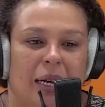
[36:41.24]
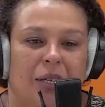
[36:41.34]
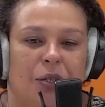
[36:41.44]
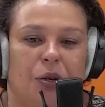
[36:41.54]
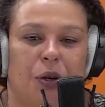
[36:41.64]
I
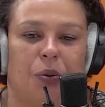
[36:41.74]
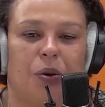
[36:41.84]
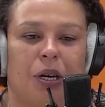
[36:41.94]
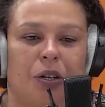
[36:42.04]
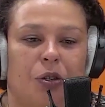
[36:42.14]
saw you
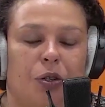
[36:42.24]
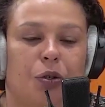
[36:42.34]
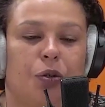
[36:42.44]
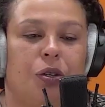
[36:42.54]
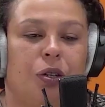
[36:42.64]
walk into the
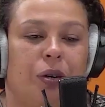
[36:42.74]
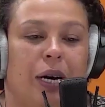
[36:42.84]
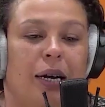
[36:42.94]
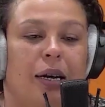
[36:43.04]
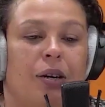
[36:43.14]
studio and you were
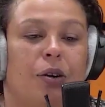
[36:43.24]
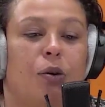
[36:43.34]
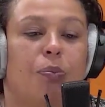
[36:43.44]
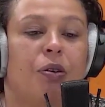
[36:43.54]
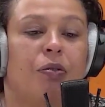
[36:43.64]
handed a
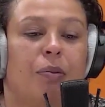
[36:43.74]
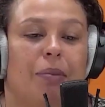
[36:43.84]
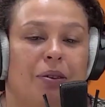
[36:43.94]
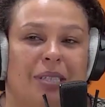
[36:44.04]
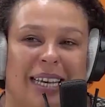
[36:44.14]
copy of the
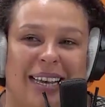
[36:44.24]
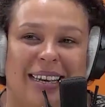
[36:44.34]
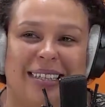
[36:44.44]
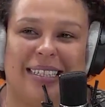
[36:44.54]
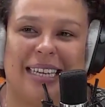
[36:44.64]
Mount Kenya Star.